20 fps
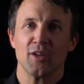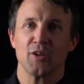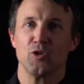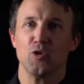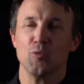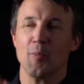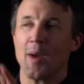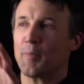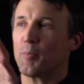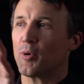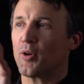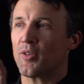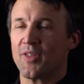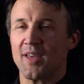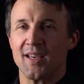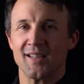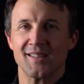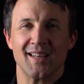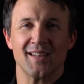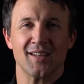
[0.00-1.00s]
you may put
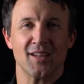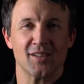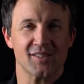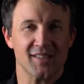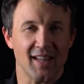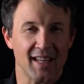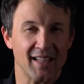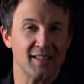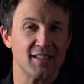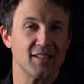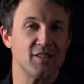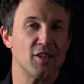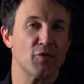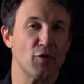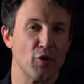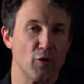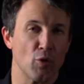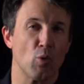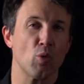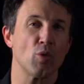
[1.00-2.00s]
things in a slightly
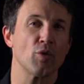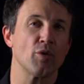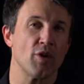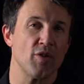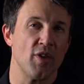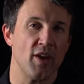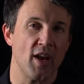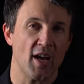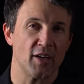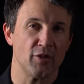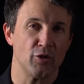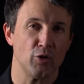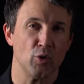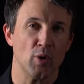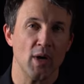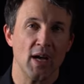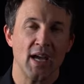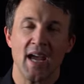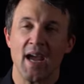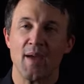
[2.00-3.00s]
different order than I
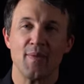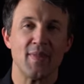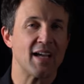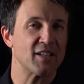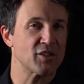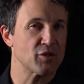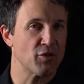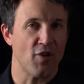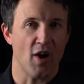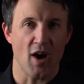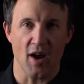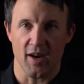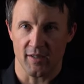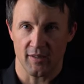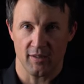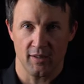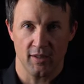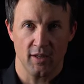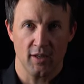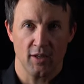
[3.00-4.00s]
do, and that's fine.